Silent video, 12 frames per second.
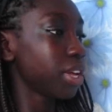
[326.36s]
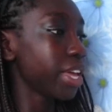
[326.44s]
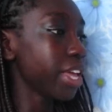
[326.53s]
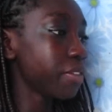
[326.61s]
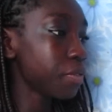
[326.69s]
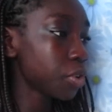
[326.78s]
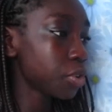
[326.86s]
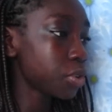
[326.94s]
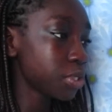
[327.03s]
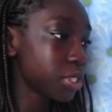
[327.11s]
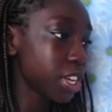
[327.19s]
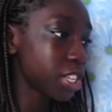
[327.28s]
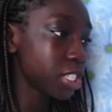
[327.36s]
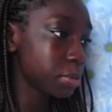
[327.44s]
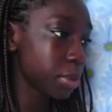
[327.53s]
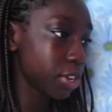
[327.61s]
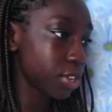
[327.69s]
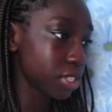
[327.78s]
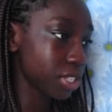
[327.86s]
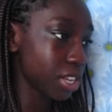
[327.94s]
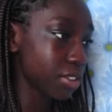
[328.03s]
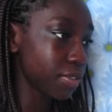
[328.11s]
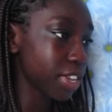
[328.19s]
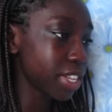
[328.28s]
If you are concerned about
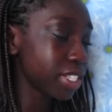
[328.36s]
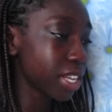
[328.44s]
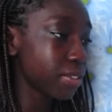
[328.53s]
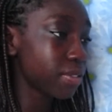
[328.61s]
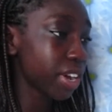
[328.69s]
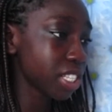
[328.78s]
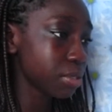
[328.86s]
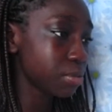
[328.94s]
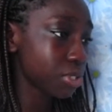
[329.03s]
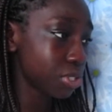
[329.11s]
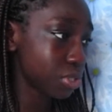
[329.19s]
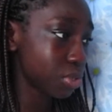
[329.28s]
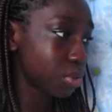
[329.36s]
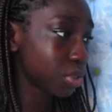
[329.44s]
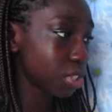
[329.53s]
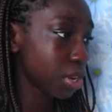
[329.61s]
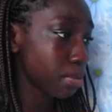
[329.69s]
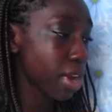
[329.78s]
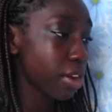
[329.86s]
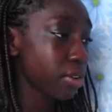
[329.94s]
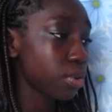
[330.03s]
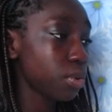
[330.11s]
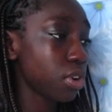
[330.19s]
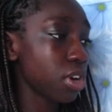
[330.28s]
yourself, it is advisable to talk to a
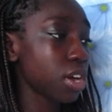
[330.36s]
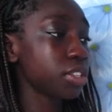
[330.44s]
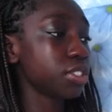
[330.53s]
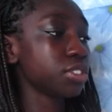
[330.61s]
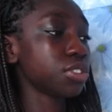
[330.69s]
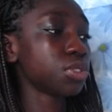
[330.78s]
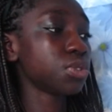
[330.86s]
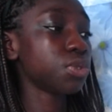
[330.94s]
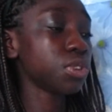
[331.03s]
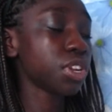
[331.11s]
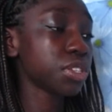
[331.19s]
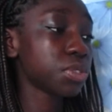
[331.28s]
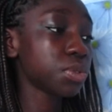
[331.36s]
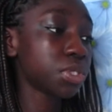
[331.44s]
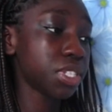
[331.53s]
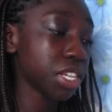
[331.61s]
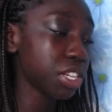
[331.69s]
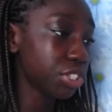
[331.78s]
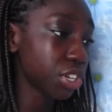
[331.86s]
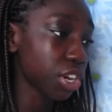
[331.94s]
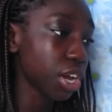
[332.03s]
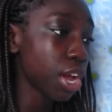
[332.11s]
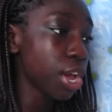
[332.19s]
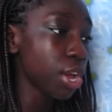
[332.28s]
parent or guardian, school nurse or
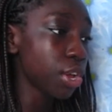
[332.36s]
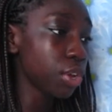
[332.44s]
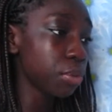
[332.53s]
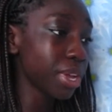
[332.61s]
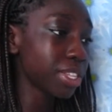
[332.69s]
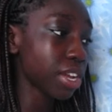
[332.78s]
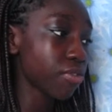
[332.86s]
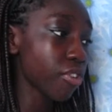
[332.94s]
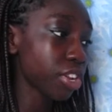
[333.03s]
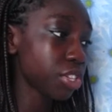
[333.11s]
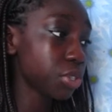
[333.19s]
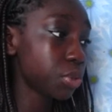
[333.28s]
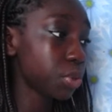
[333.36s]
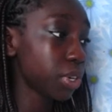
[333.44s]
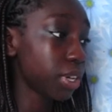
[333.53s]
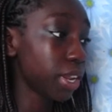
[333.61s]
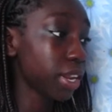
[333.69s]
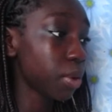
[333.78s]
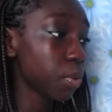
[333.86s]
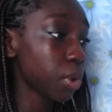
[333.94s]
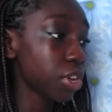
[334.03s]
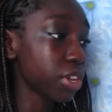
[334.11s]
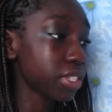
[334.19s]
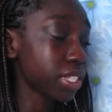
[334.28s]
teacher who may direct you to a clinic
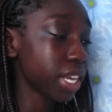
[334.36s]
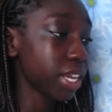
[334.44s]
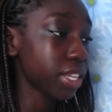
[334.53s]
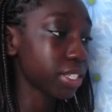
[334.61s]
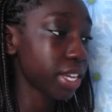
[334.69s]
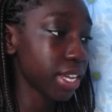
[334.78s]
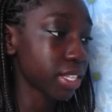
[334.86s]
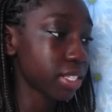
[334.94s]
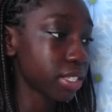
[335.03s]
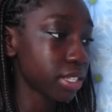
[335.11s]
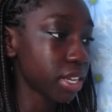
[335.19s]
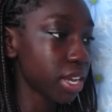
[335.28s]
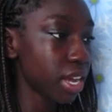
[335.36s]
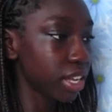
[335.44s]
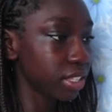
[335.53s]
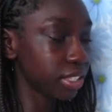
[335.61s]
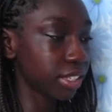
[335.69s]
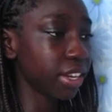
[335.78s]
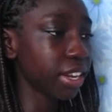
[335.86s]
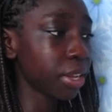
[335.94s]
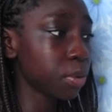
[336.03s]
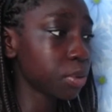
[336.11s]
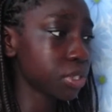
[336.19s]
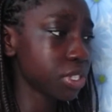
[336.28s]
where you can take a test. The
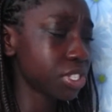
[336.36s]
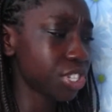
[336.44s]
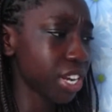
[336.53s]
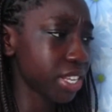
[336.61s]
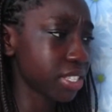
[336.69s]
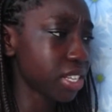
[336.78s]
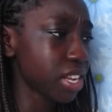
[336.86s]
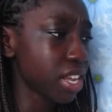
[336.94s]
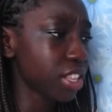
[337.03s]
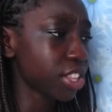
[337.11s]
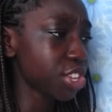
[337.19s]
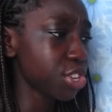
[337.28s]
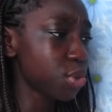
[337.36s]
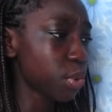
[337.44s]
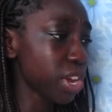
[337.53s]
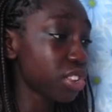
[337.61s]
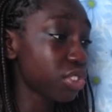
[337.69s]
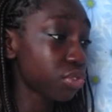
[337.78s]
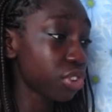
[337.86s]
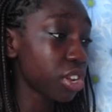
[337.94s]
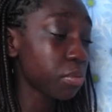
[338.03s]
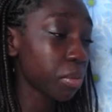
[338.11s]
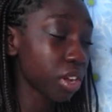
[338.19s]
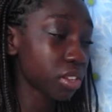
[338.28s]
clinic will suggest that you wait
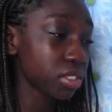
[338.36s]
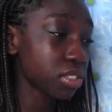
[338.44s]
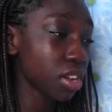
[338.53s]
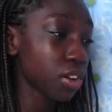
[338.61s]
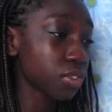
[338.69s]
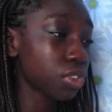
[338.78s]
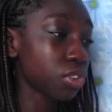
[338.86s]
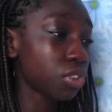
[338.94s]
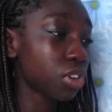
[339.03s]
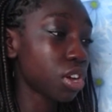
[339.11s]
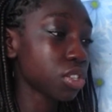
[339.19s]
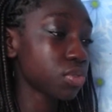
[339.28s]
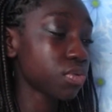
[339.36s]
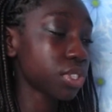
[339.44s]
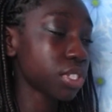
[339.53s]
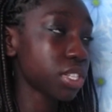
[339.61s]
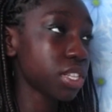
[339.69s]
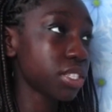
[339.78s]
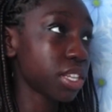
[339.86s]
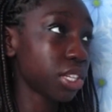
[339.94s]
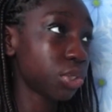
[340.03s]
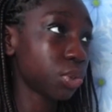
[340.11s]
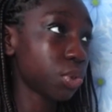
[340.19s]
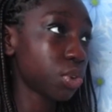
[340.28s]
3 months after your last risky
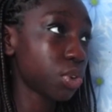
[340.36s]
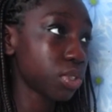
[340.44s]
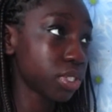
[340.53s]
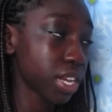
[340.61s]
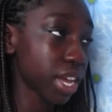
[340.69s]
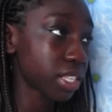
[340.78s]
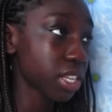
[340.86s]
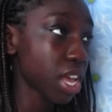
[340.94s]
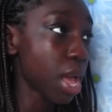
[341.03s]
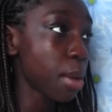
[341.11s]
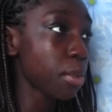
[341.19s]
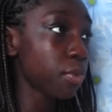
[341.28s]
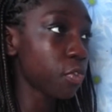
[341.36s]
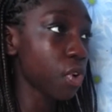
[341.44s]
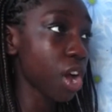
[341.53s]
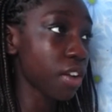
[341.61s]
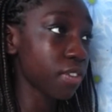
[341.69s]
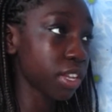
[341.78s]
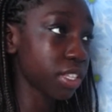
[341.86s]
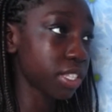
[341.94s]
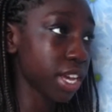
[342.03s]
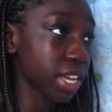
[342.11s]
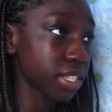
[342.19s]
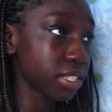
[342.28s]
sexual contact before having a
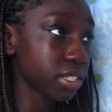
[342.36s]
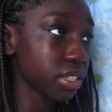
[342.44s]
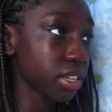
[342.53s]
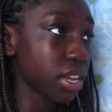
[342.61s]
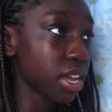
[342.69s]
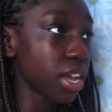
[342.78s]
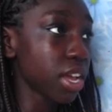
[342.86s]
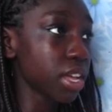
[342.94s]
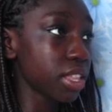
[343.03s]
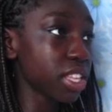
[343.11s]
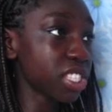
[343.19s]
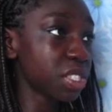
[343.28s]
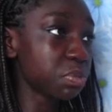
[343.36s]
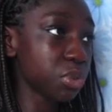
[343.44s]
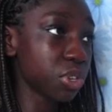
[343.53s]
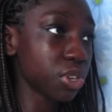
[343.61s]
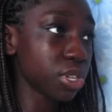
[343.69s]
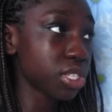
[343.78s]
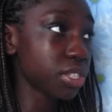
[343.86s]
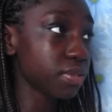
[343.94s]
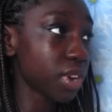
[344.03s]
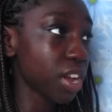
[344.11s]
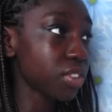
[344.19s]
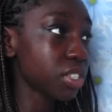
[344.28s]
test. This is because the
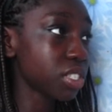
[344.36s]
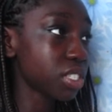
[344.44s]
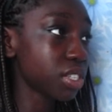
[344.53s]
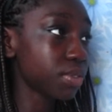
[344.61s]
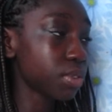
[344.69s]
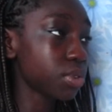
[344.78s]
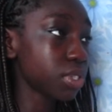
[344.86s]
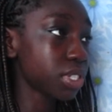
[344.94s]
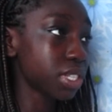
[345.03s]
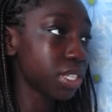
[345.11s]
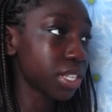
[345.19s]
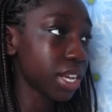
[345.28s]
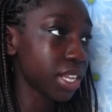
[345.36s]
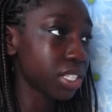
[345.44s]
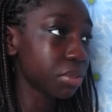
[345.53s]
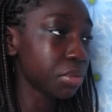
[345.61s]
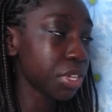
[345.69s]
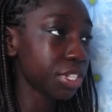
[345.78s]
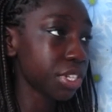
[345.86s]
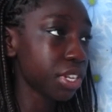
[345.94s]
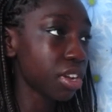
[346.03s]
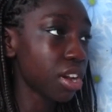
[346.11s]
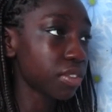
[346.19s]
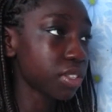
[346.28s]
virus is difficult to detect
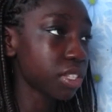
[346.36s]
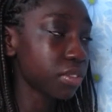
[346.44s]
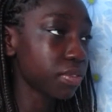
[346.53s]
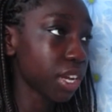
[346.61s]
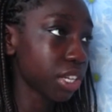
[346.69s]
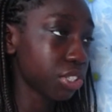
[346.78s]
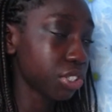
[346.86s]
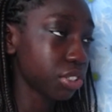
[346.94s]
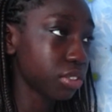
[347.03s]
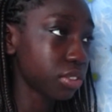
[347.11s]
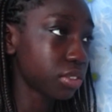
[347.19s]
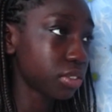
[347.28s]
immediately after infection.